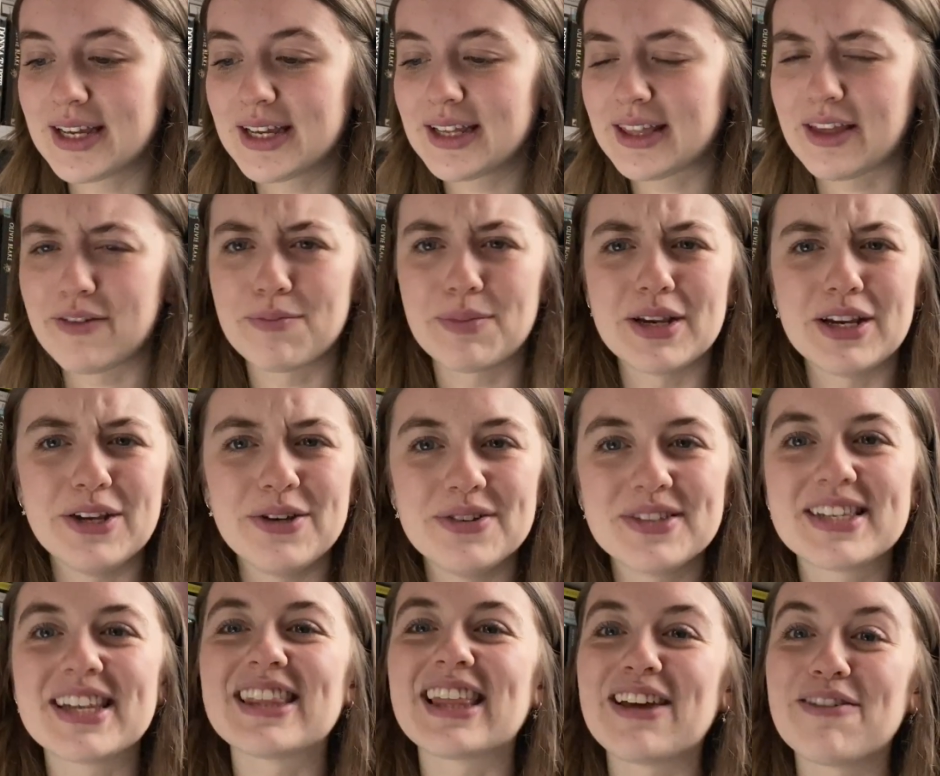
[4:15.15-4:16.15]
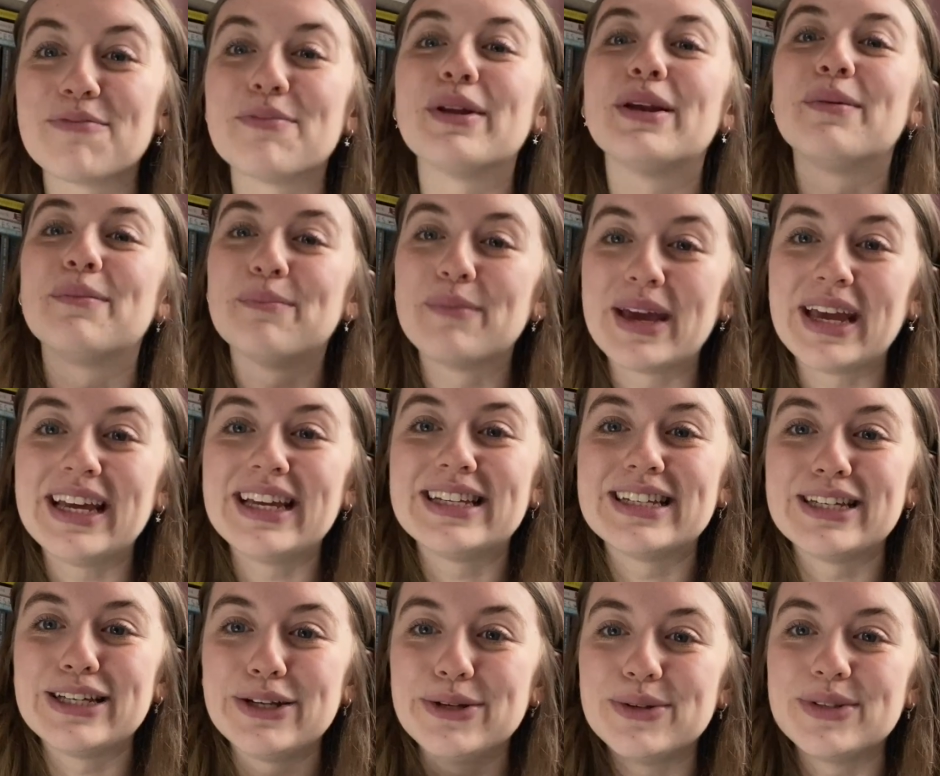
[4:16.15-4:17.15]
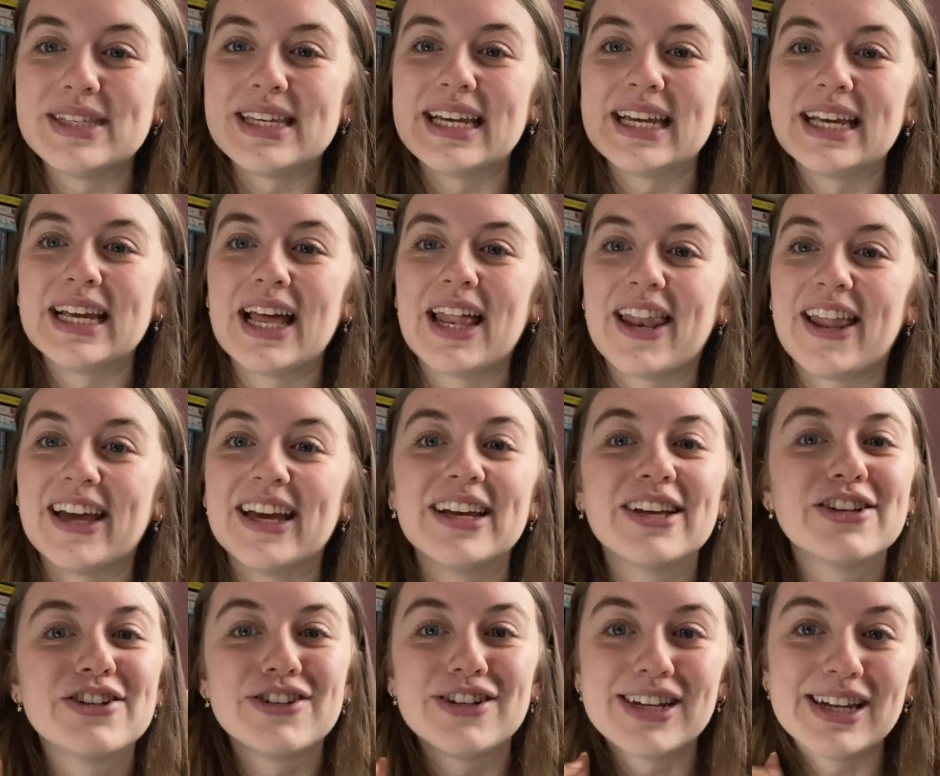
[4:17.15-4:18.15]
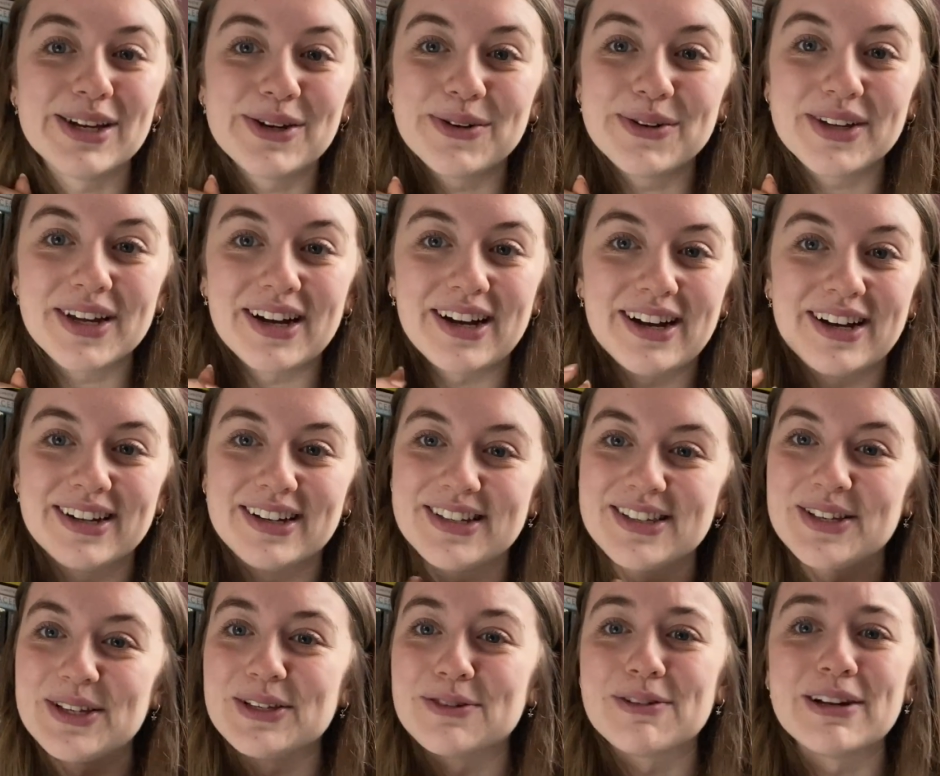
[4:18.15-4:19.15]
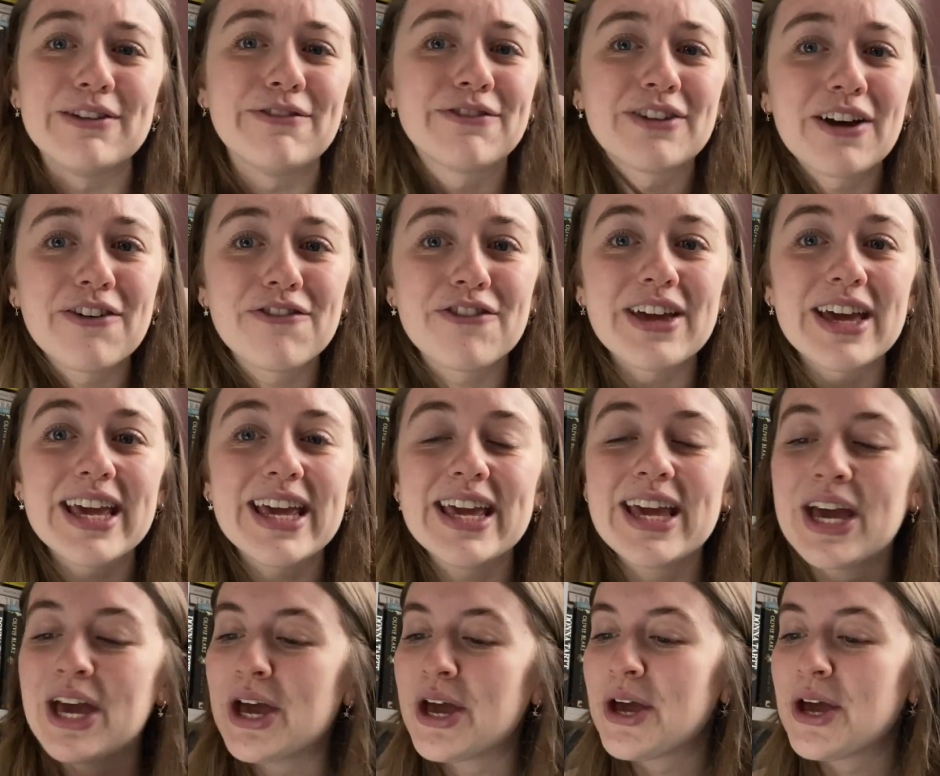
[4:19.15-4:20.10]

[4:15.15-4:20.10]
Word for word: they've been used they've been made using like chenille yarn so it's really fluffy